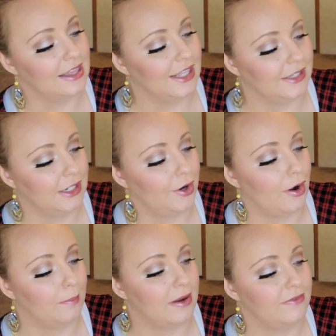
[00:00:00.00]
that they
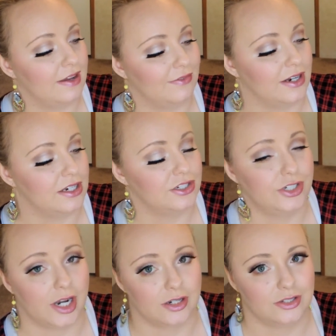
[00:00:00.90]
are my favorite
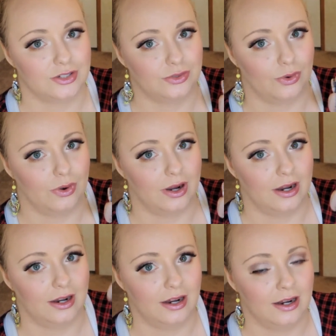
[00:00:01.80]

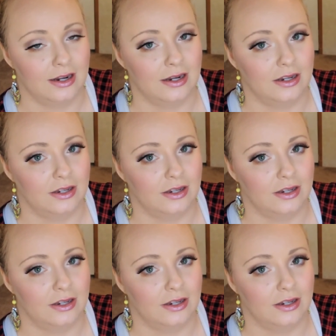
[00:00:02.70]
drugstore